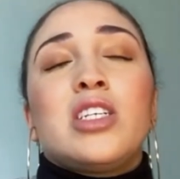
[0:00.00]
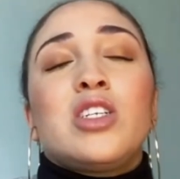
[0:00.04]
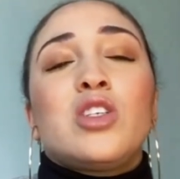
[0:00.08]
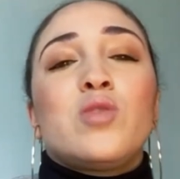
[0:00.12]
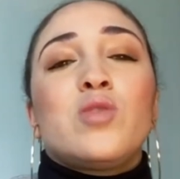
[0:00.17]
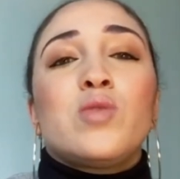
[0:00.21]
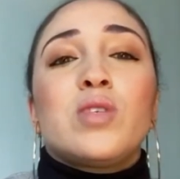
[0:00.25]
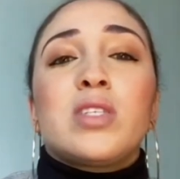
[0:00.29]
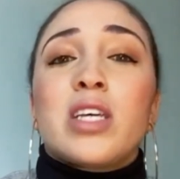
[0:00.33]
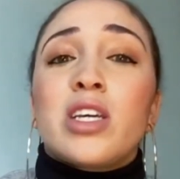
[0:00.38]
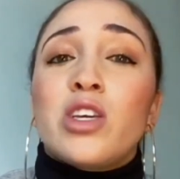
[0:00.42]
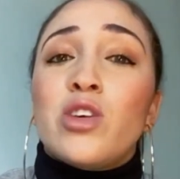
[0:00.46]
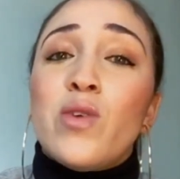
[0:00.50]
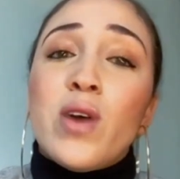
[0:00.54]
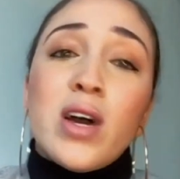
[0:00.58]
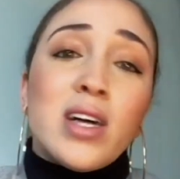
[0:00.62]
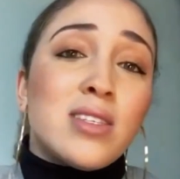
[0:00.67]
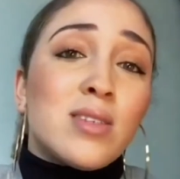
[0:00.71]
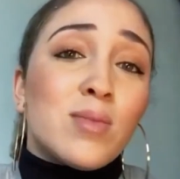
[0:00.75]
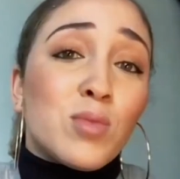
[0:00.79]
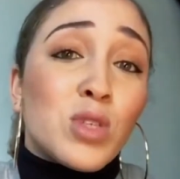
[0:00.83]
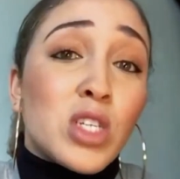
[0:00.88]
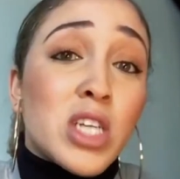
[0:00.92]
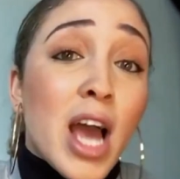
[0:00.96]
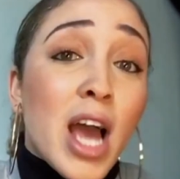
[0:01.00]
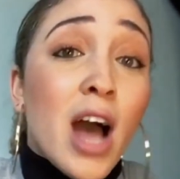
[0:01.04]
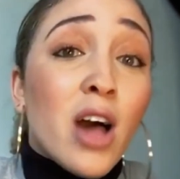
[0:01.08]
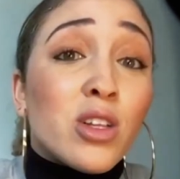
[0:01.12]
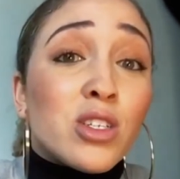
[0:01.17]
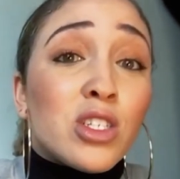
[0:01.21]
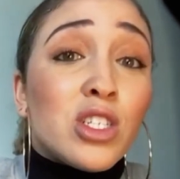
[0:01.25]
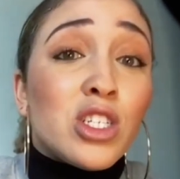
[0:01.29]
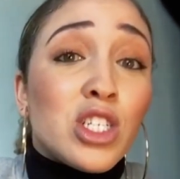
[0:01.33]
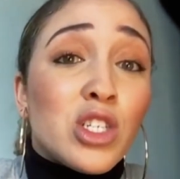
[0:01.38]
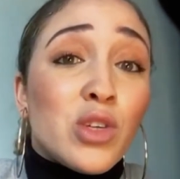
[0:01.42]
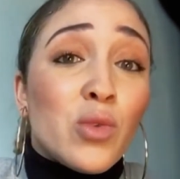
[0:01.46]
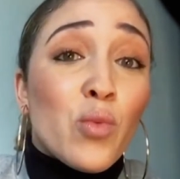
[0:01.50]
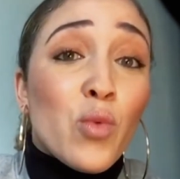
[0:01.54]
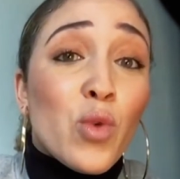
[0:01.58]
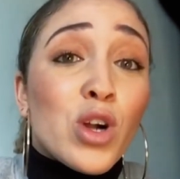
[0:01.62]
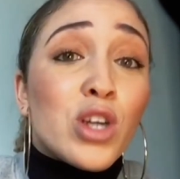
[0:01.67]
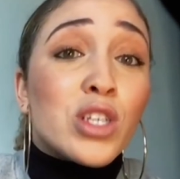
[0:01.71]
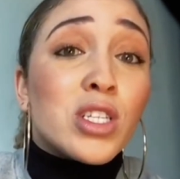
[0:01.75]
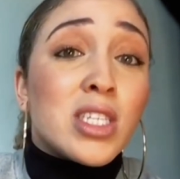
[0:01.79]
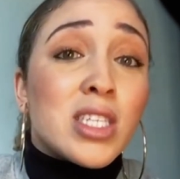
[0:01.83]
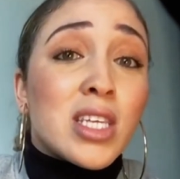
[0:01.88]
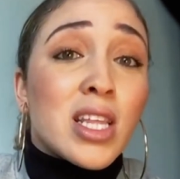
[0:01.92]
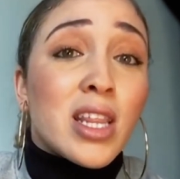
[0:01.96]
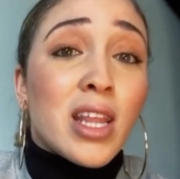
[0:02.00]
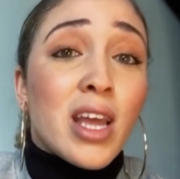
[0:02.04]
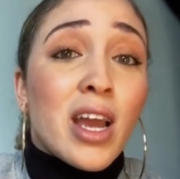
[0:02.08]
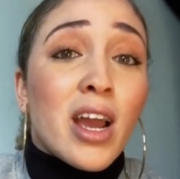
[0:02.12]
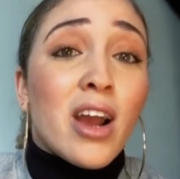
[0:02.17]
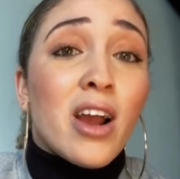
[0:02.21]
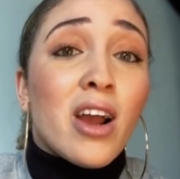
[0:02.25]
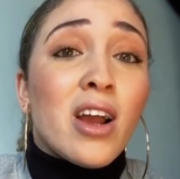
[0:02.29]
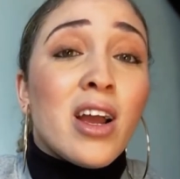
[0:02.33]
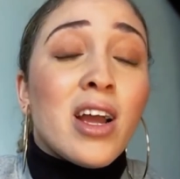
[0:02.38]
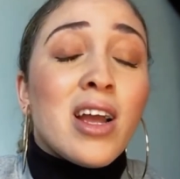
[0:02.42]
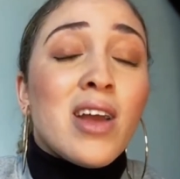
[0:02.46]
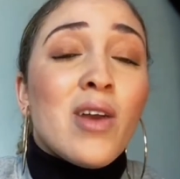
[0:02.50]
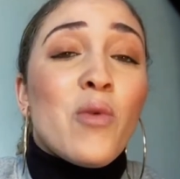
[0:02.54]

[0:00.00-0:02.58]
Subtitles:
she was like, you had some challenging words in there,